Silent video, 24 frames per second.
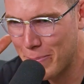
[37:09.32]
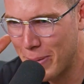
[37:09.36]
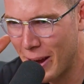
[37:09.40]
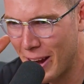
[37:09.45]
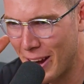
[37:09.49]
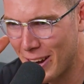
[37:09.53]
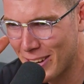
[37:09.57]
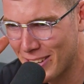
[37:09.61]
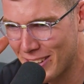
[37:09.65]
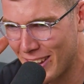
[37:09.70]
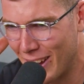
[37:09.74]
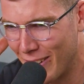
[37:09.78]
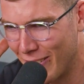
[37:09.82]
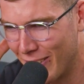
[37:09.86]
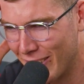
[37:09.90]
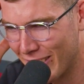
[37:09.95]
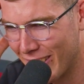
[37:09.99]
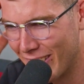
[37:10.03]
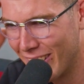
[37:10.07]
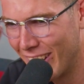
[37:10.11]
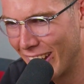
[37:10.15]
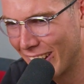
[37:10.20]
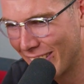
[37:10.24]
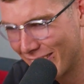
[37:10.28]
parents in that one and
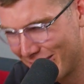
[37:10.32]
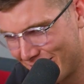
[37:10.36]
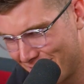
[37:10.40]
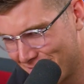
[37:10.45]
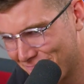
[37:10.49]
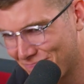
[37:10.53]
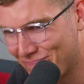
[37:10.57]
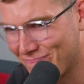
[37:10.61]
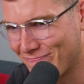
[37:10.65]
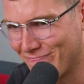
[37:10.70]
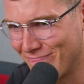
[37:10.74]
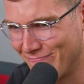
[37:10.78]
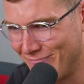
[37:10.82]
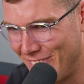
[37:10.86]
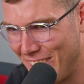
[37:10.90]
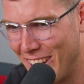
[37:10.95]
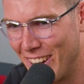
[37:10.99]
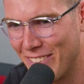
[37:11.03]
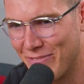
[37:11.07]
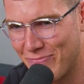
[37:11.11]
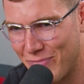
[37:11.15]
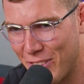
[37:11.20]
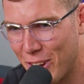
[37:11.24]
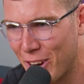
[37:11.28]
go like,
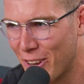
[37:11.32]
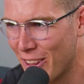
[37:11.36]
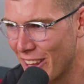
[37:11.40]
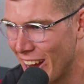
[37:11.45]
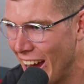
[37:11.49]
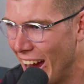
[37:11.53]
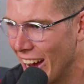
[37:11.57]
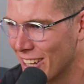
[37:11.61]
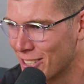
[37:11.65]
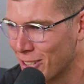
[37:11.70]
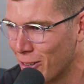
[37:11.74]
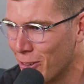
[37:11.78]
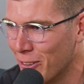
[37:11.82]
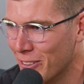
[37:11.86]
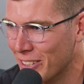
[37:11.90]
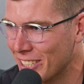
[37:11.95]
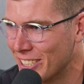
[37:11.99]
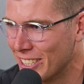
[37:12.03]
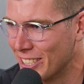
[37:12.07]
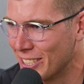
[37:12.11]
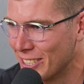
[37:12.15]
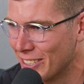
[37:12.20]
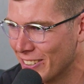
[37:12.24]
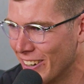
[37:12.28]
you're the asshole in
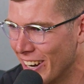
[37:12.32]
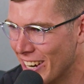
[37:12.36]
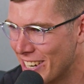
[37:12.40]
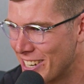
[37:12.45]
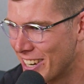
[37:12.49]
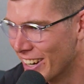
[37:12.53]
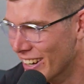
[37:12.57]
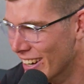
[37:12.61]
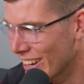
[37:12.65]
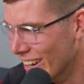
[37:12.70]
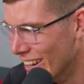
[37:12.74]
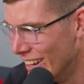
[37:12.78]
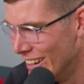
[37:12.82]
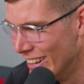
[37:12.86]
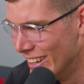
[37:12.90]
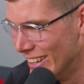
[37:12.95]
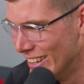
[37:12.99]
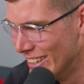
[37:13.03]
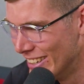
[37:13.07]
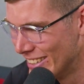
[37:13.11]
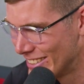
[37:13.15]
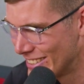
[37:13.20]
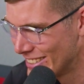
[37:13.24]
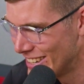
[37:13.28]
this situation.
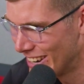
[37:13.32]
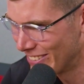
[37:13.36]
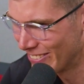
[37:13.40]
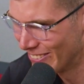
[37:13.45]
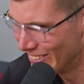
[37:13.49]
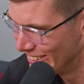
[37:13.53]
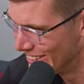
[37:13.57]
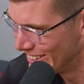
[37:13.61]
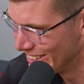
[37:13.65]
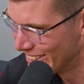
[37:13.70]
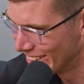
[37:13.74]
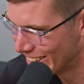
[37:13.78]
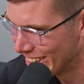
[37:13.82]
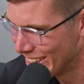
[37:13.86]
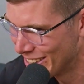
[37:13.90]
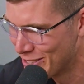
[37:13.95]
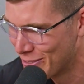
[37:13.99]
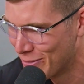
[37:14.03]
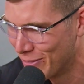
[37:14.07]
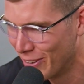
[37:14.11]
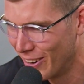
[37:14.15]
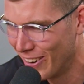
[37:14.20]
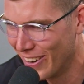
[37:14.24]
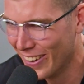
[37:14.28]
It's not really your
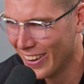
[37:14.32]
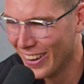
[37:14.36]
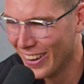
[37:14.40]
kid's fault.